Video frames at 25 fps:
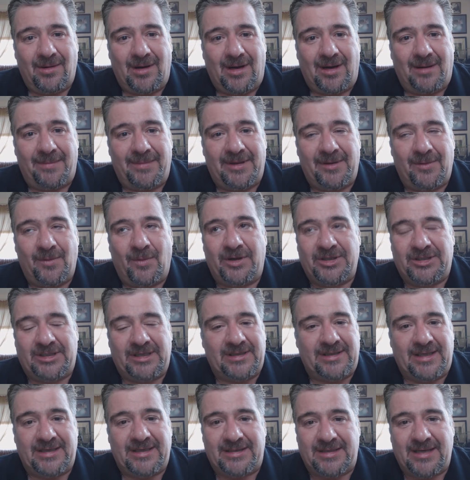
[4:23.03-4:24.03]
I mean, was
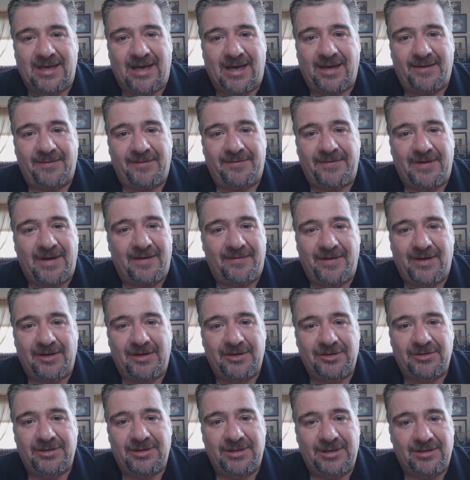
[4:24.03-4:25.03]
it this high
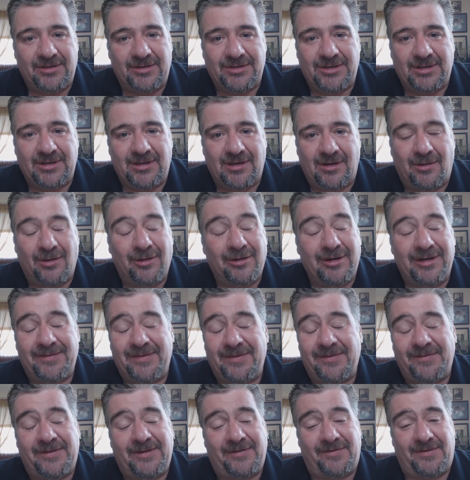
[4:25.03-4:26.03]
500 years ago or
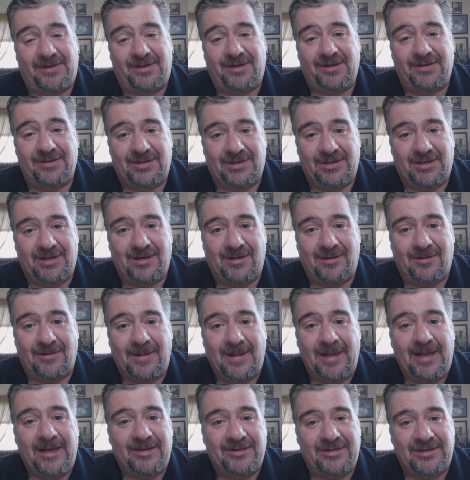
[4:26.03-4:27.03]
even 50 years
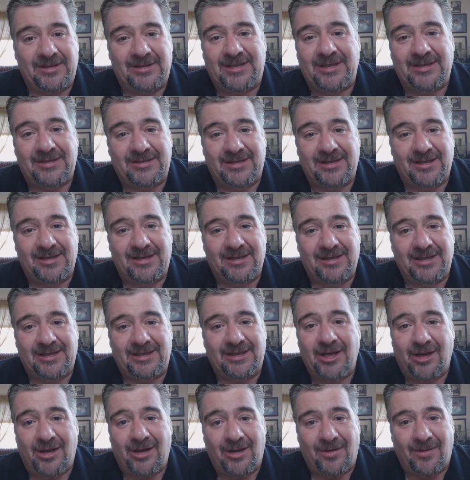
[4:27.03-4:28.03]
ago? Statistically,
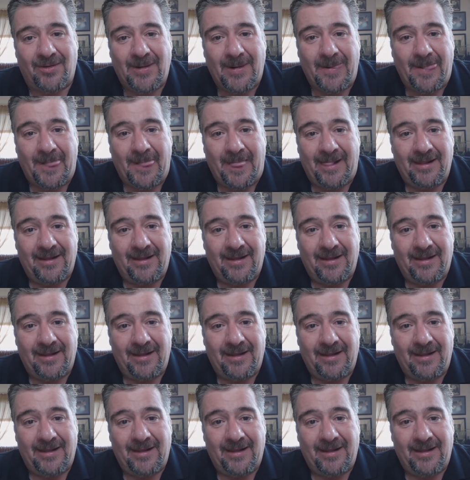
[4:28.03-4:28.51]
no.